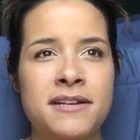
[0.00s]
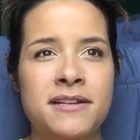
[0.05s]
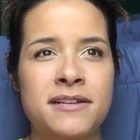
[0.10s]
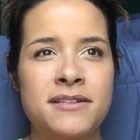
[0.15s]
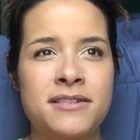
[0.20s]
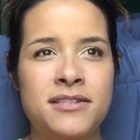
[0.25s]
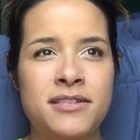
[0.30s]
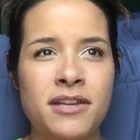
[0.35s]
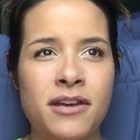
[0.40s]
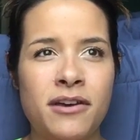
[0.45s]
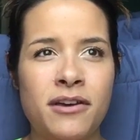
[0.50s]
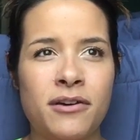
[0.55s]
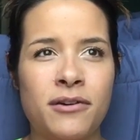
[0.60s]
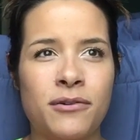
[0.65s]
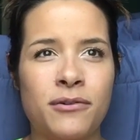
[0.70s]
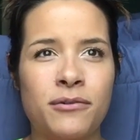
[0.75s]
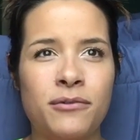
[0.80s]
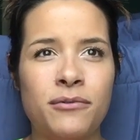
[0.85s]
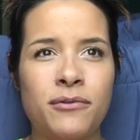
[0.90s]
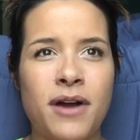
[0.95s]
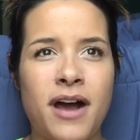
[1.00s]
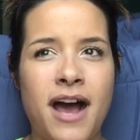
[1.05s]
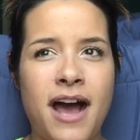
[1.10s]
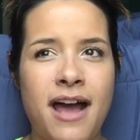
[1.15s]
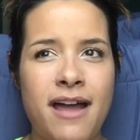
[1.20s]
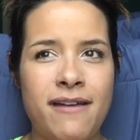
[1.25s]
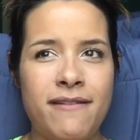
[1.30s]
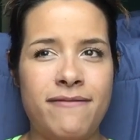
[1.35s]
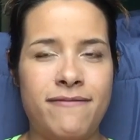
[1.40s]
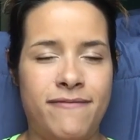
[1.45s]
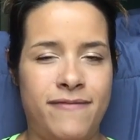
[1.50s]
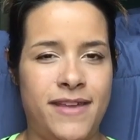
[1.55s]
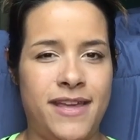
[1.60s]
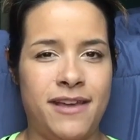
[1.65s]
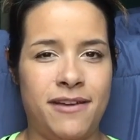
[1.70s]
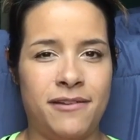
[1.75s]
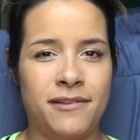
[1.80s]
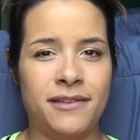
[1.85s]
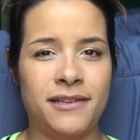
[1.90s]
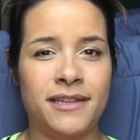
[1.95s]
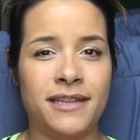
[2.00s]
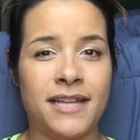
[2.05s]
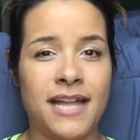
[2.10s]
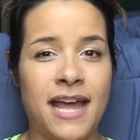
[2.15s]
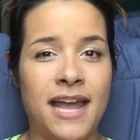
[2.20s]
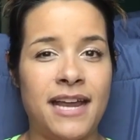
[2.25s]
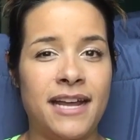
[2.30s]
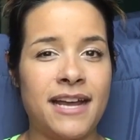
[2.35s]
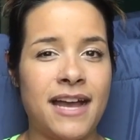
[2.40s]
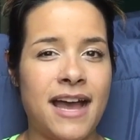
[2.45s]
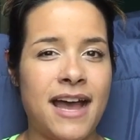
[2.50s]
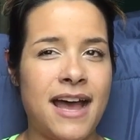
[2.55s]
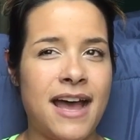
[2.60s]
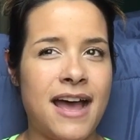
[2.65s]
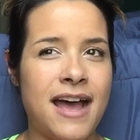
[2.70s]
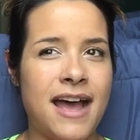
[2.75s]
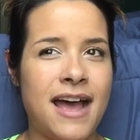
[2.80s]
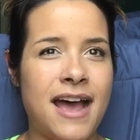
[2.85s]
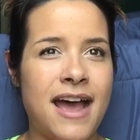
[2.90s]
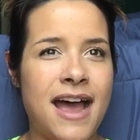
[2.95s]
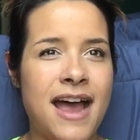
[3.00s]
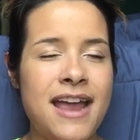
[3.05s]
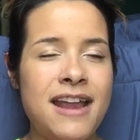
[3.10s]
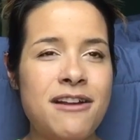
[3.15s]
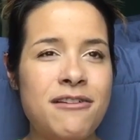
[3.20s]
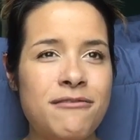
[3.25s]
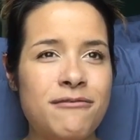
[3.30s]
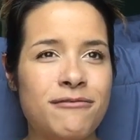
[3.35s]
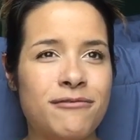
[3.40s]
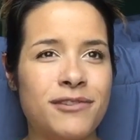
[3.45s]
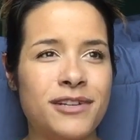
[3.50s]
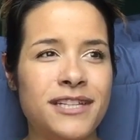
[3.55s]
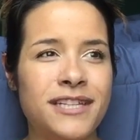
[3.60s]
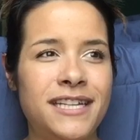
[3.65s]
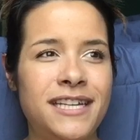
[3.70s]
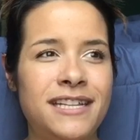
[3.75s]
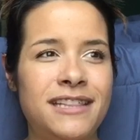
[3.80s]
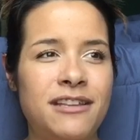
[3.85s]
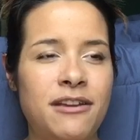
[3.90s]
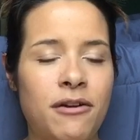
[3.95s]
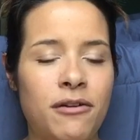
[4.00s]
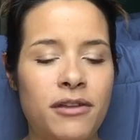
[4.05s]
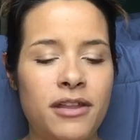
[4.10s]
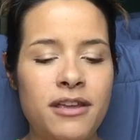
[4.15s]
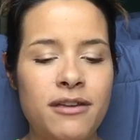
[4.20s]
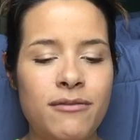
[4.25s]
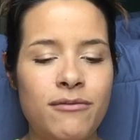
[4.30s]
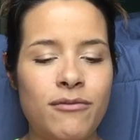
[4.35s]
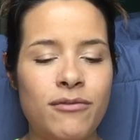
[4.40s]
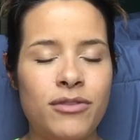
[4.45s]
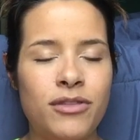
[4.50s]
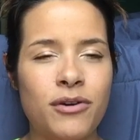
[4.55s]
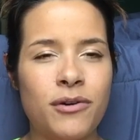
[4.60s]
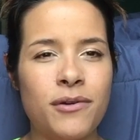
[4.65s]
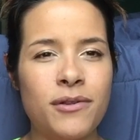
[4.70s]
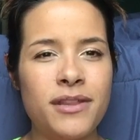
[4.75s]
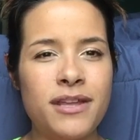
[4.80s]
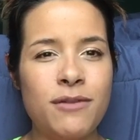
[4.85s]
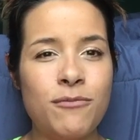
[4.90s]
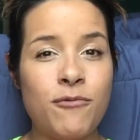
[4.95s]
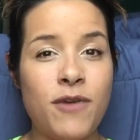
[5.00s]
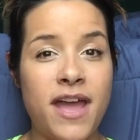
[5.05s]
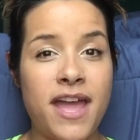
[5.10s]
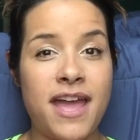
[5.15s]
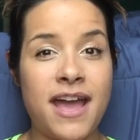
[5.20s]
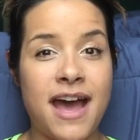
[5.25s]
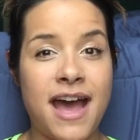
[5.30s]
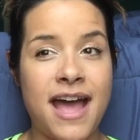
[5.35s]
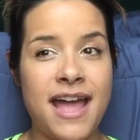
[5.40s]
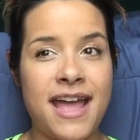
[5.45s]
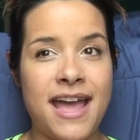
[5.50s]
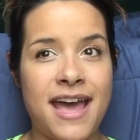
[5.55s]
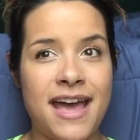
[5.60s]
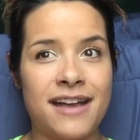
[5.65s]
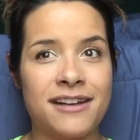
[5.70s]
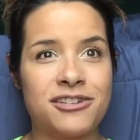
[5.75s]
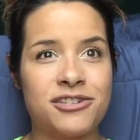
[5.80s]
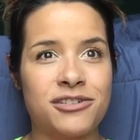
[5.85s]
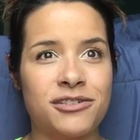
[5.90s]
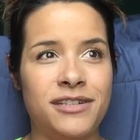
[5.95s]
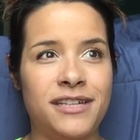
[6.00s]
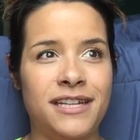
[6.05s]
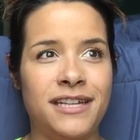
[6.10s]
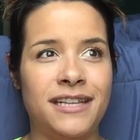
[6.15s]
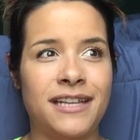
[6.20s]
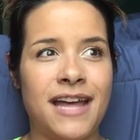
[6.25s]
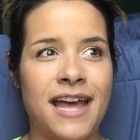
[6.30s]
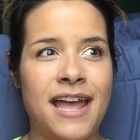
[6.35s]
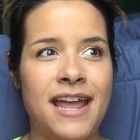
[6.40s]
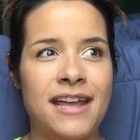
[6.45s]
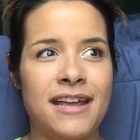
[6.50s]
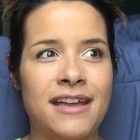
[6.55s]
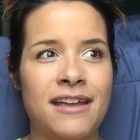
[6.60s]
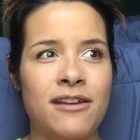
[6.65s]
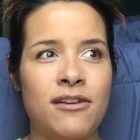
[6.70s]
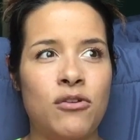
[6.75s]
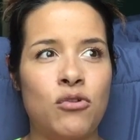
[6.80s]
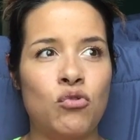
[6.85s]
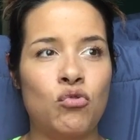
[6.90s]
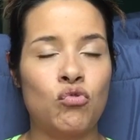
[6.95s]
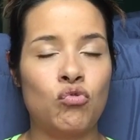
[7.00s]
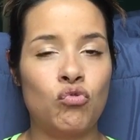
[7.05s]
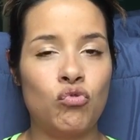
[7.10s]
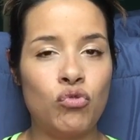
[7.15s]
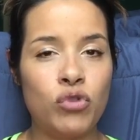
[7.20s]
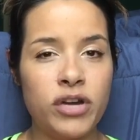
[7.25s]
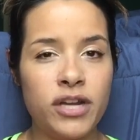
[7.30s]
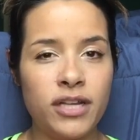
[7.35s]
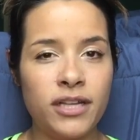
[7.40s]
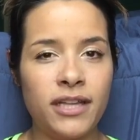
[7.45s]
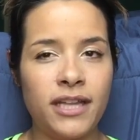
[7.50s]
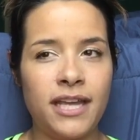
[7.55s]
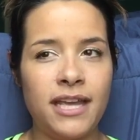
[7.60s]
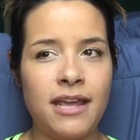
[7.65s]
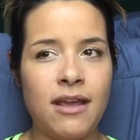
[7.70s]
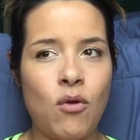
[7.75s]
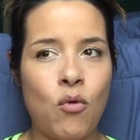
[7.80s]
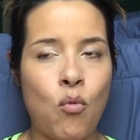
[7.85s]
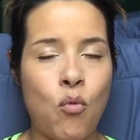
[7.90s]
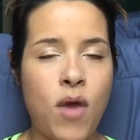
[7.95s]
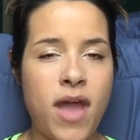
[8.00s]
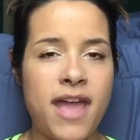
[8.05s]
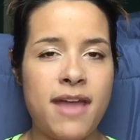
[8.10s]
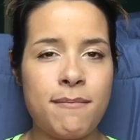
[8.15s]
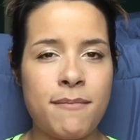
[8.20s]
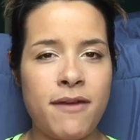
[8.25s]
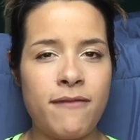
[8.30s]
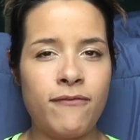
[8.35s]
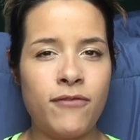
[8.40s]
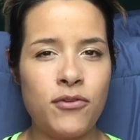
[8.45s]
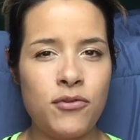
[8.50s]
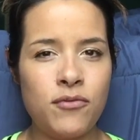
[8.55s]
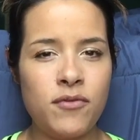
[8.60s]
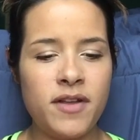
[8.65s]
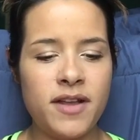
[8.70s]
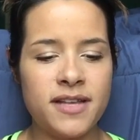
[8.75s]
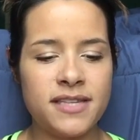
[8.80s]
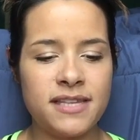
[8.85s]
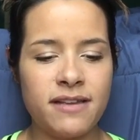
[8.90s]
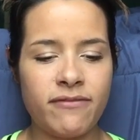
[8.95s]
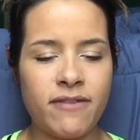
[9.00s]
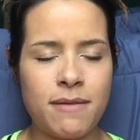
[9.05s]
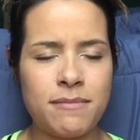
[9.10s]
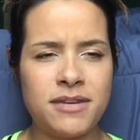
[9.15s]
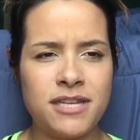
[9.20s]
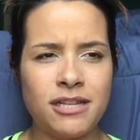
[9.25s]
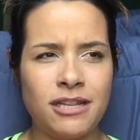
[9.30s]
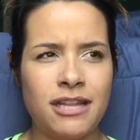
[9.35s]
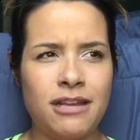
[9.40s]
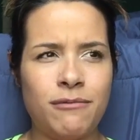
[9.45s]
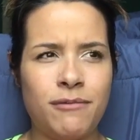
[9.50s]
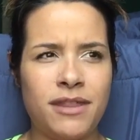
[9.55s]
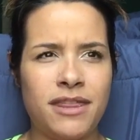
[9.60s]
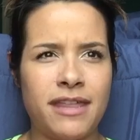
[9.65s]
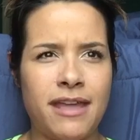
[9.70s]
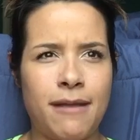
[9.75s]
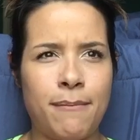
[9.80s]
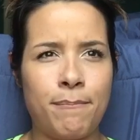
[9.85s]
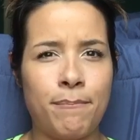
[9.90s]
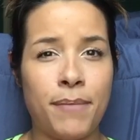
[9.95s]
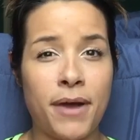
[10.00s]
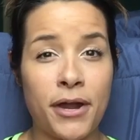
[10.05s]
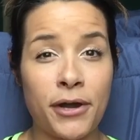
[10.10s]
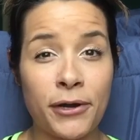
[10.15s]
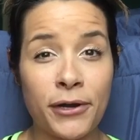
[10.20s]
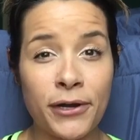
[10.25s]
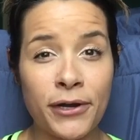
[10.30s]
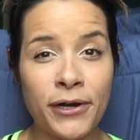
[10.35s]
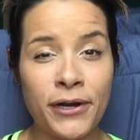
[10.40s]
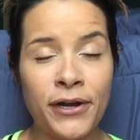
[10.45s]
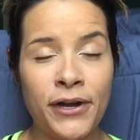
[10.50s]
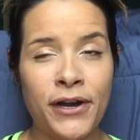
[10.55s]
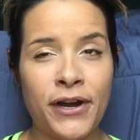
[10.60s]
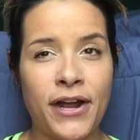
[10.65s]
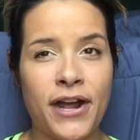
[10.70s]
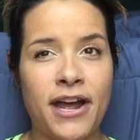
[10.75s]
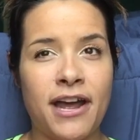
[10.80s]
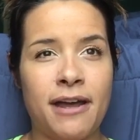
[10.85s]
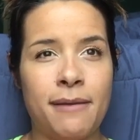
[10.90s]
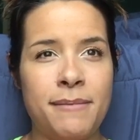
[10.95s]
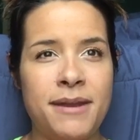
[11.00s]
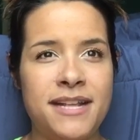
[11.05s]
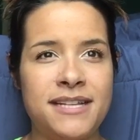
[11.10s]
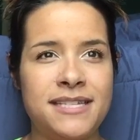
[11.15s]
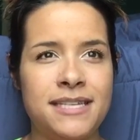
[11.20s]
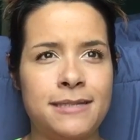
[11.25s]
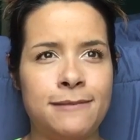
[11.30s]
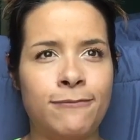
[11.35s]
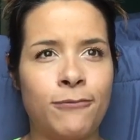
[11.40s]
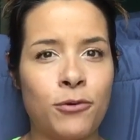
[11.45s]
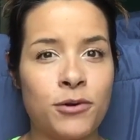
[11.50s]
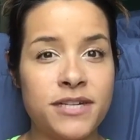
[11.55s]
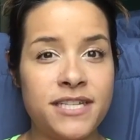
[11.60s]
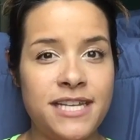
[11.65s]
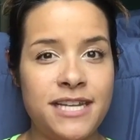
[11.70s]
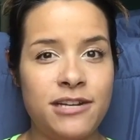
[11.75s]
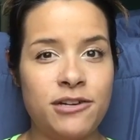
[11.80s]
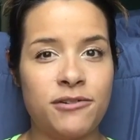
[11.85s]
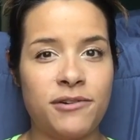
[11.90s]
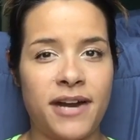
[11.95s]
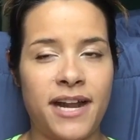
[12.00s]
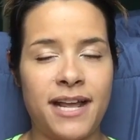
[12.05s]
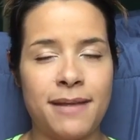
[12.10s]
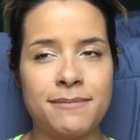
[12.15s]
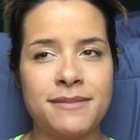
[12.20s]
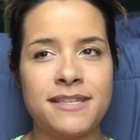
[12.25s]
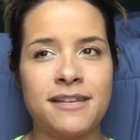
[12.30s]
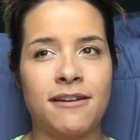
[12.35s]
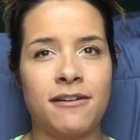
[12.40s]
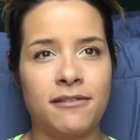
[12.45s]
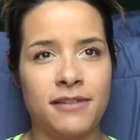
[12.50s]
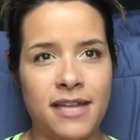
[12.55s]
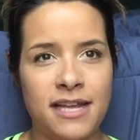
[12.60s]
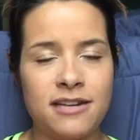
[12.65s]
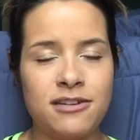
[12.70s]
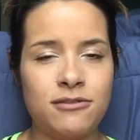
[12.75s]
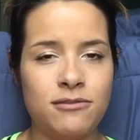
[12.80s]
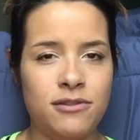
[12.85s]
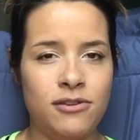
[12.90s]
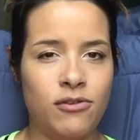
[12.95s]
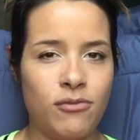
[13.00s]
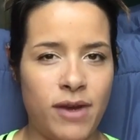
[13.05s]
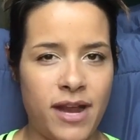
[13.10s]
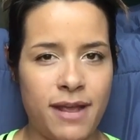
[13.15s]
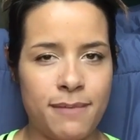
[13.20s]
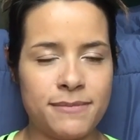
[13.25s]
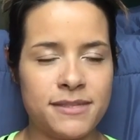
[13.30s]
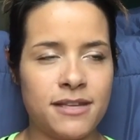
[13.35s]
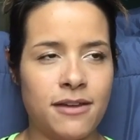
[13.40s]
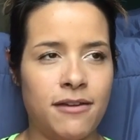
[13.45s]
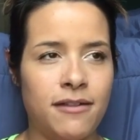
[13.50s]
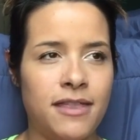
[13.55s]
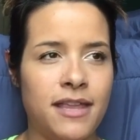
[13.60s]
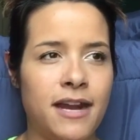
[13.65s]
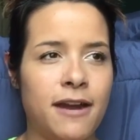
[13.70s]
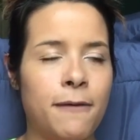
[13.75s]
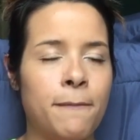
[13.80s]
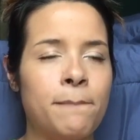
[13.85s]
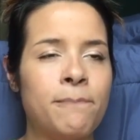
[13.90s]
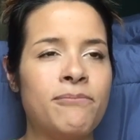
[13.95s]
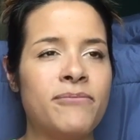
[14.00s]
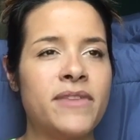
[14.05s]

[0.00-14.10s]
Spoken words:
So I feel like I don't really, the only way I actually like really weigh my food is if I'm dealing with like butter, and it says 14 grams, then I'll like do the grams on there.